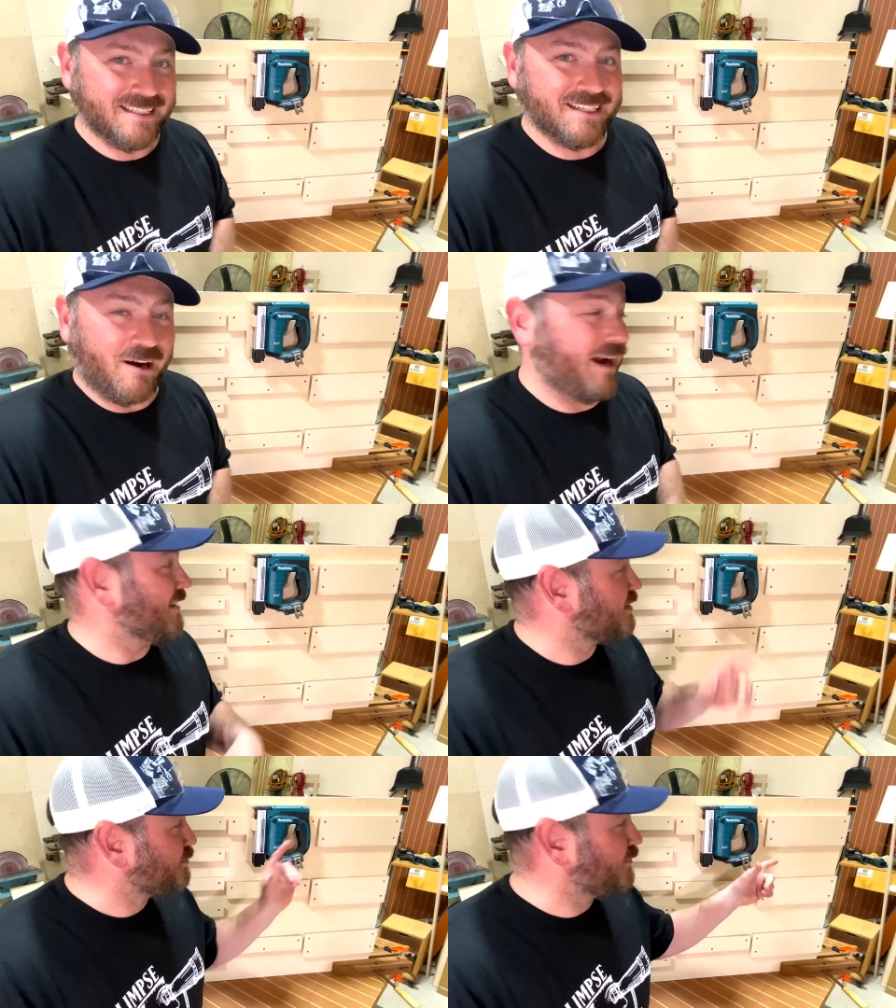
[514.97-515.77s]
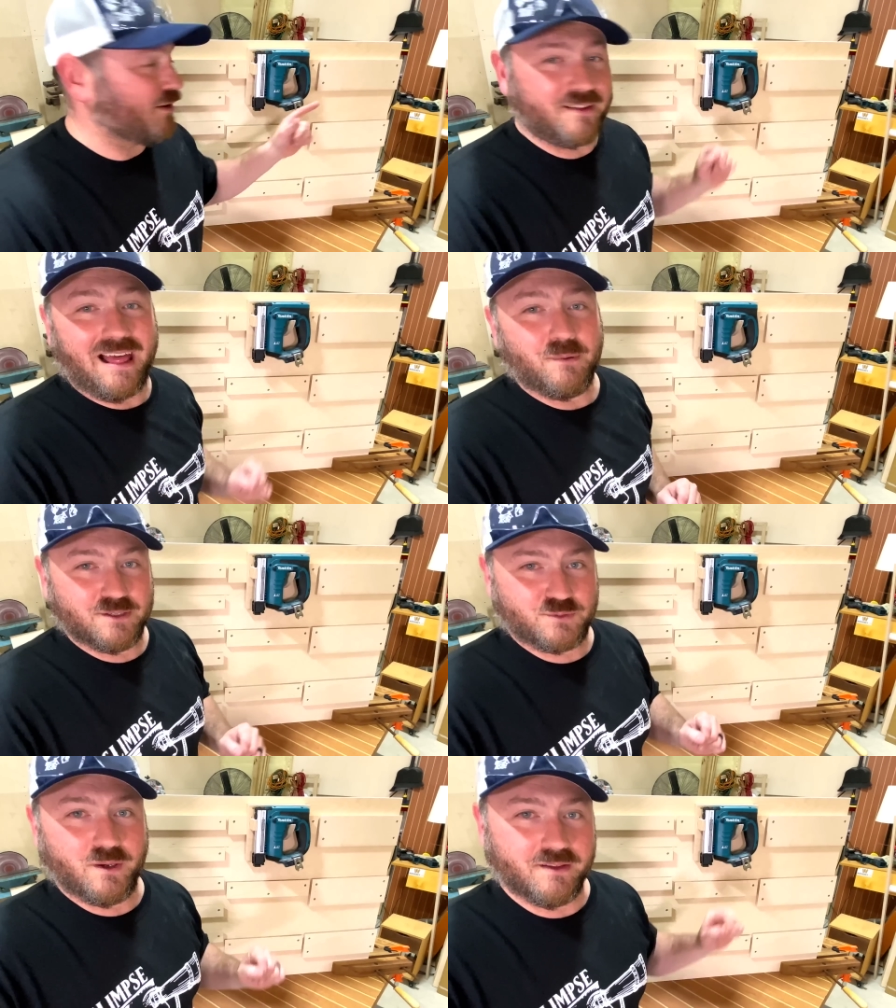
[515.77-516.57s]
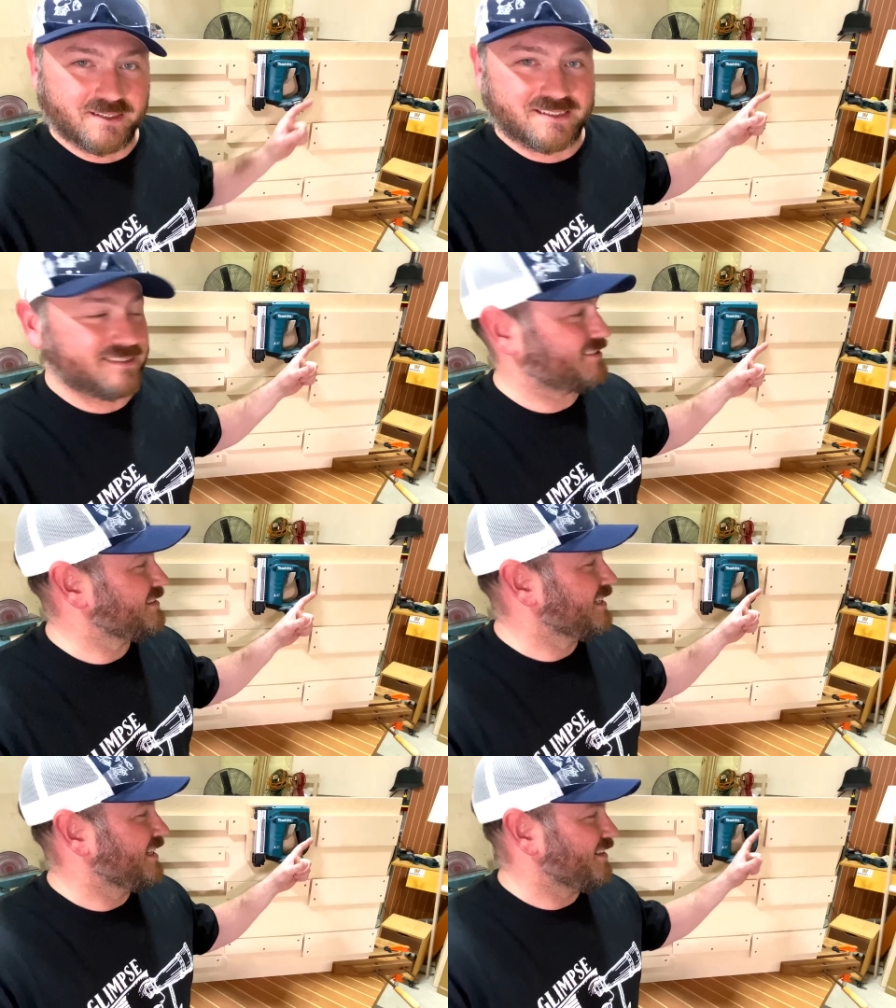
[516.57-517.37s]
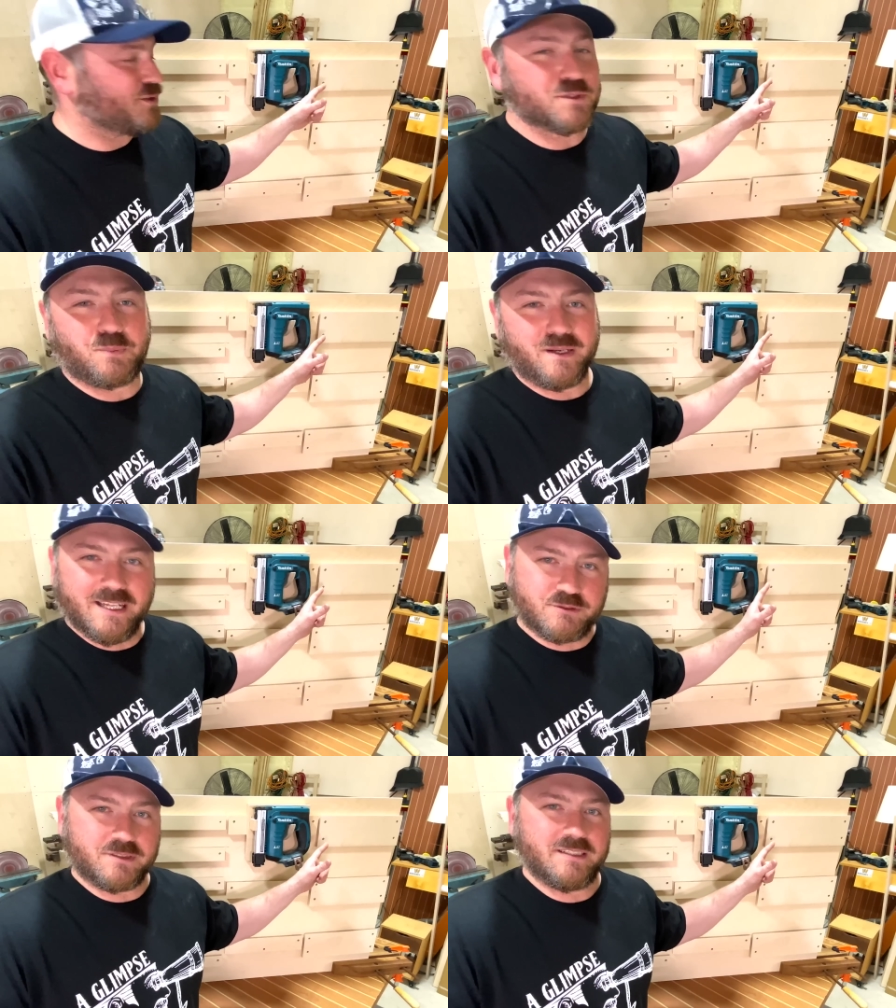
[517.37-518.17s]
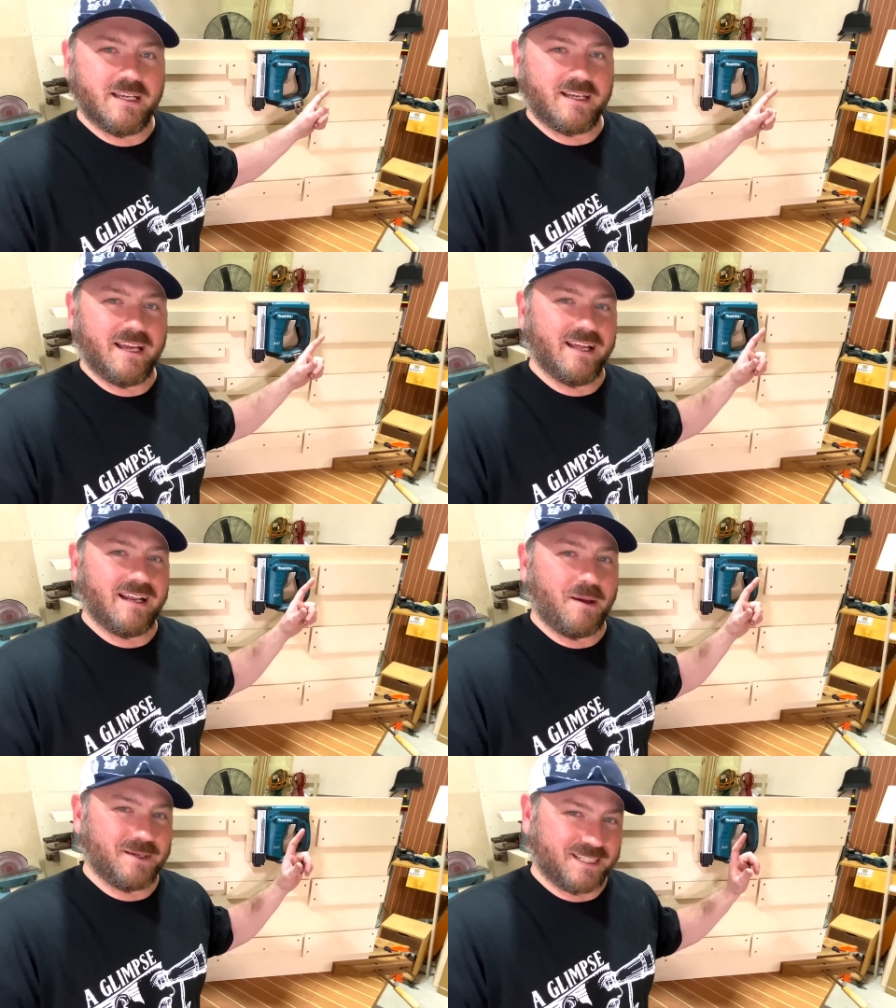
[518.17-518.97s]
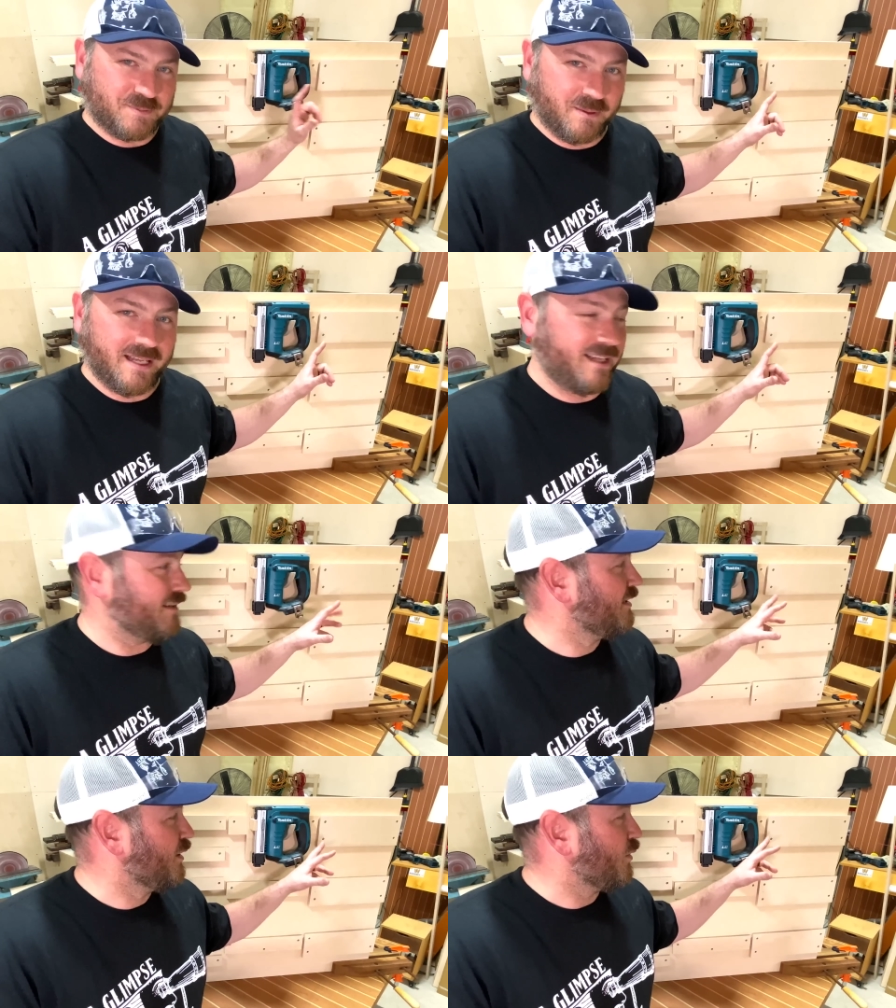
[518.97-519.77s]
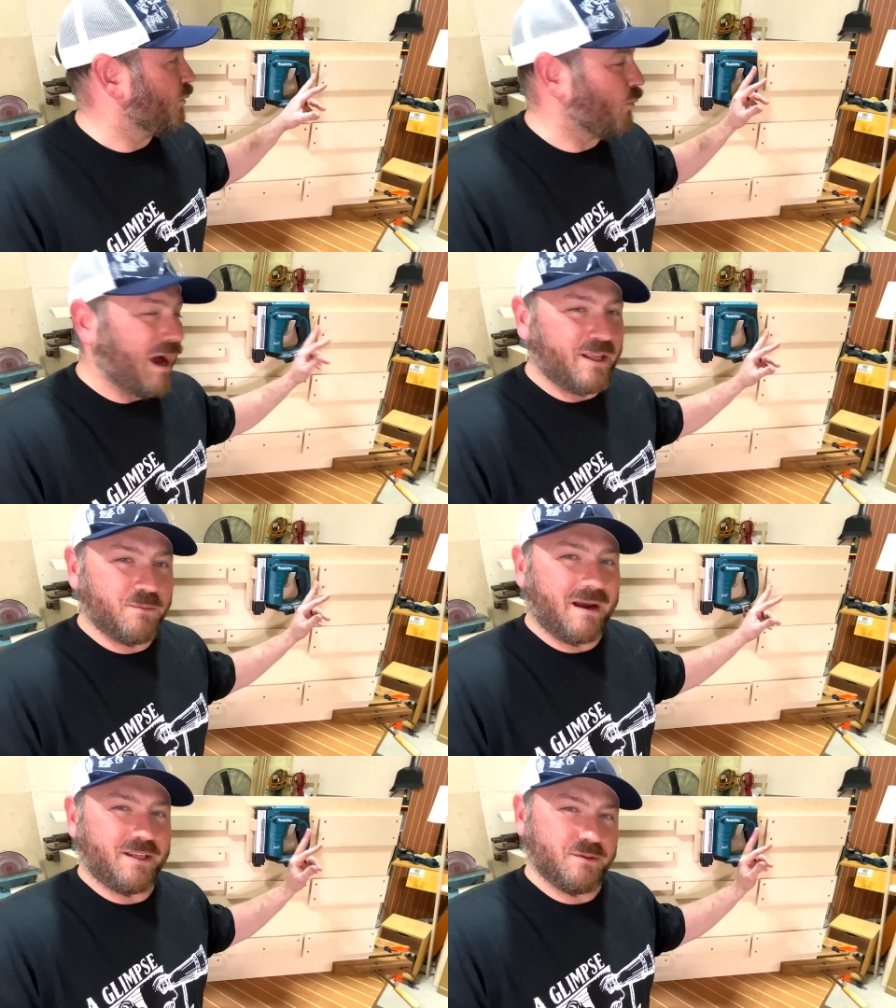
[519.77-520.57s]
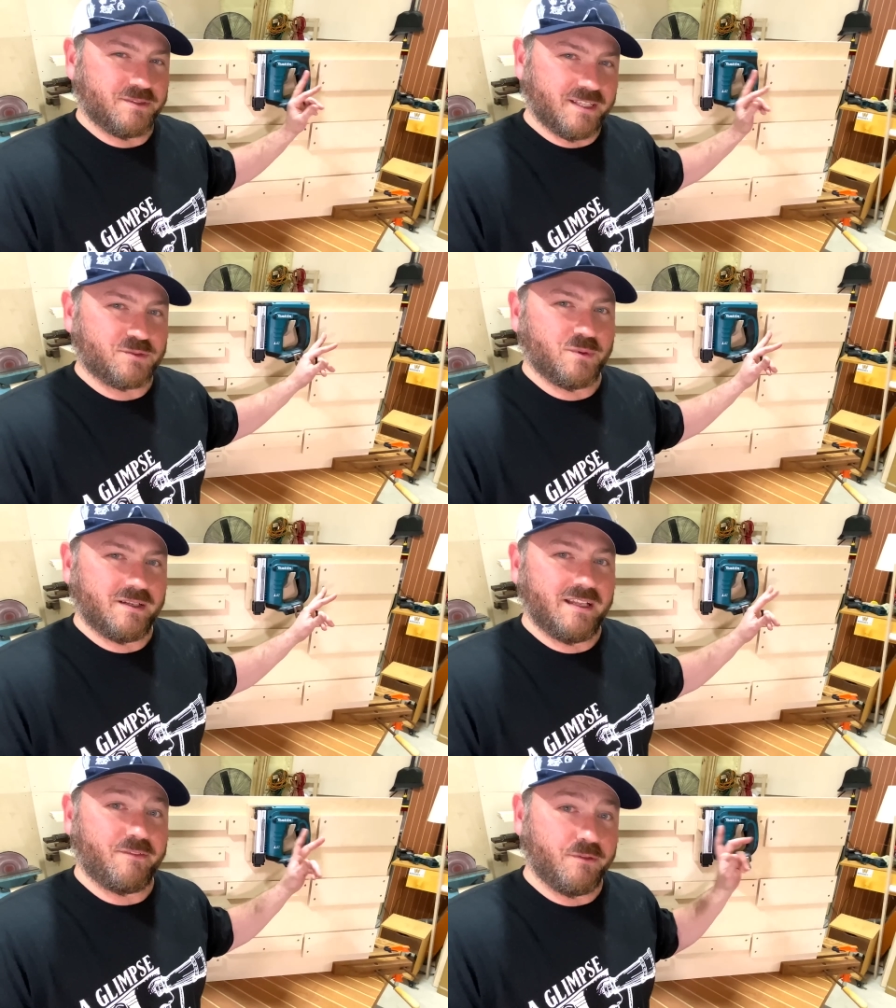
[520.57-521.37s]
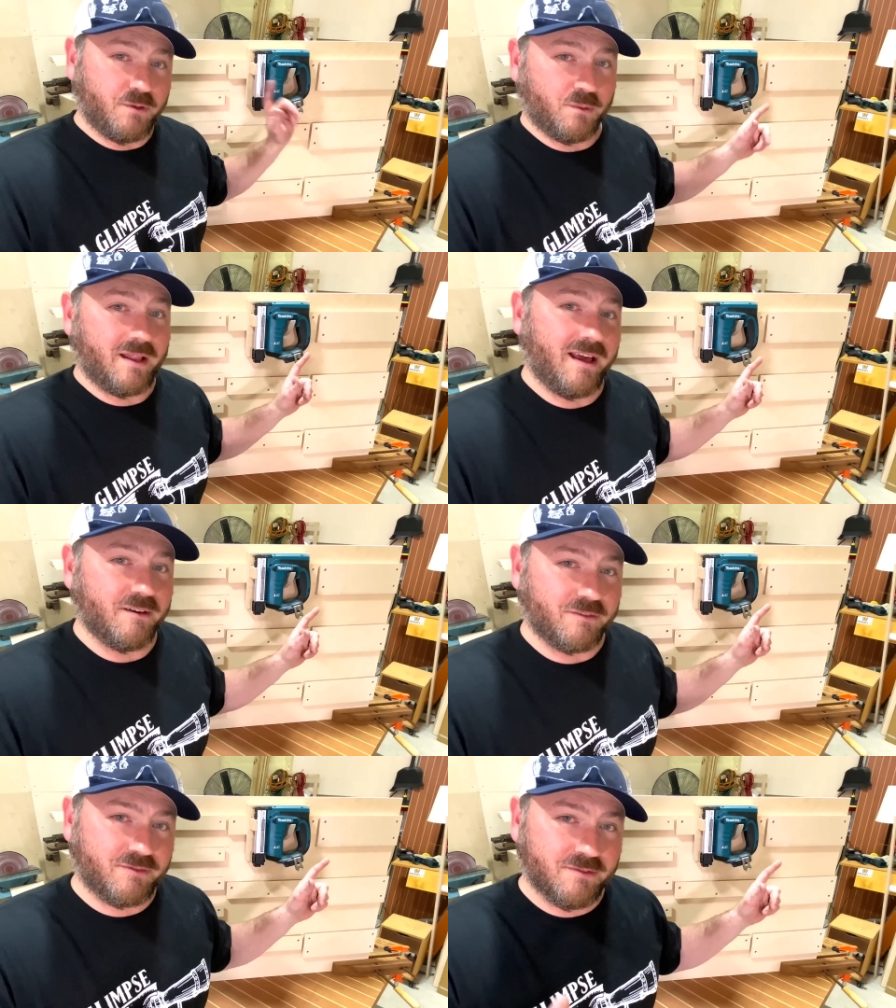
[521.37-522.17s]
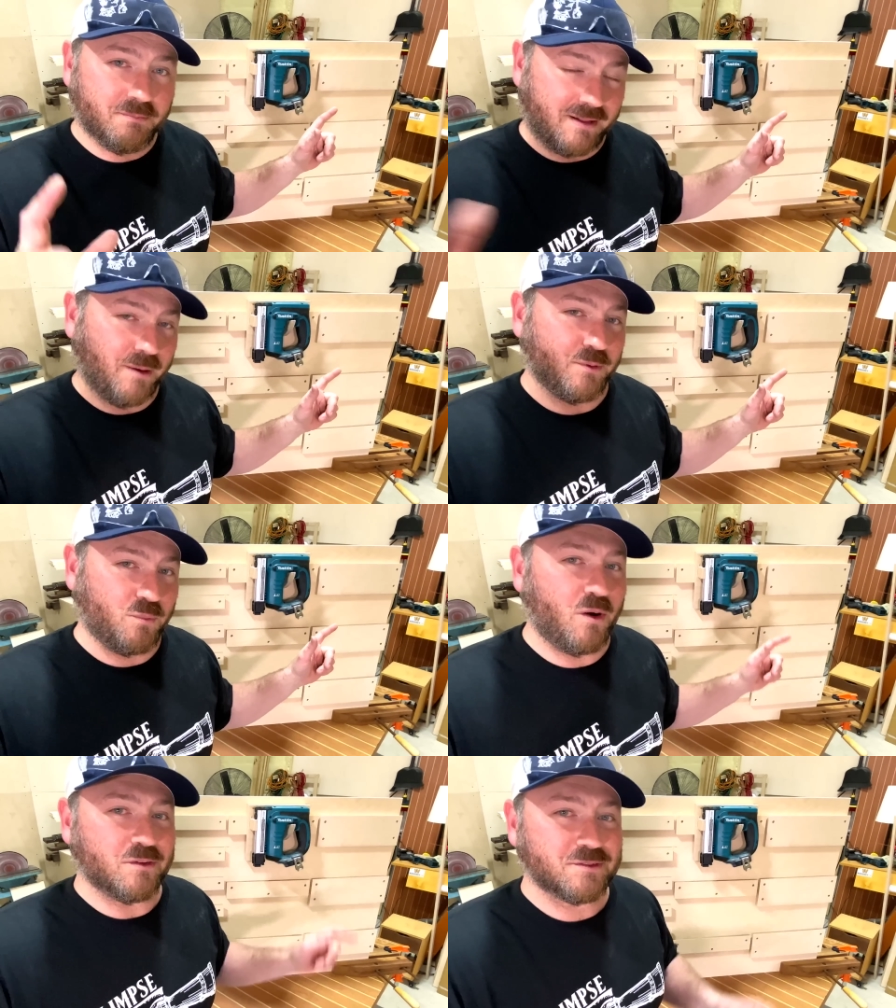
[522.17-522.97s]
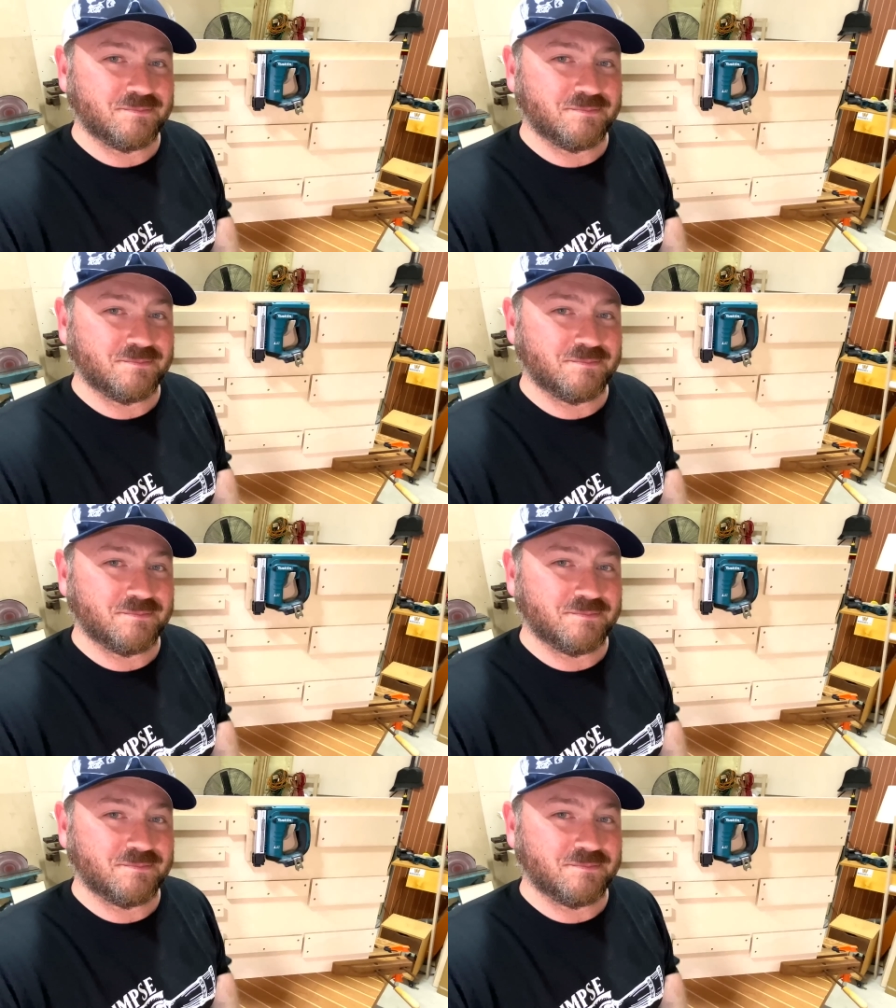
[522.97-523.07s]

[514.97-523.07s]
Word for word: All right, let's move on to that one as well. This is this was pretty interesting and I'm gonna explain why you might use this one if you don't have plywood walls.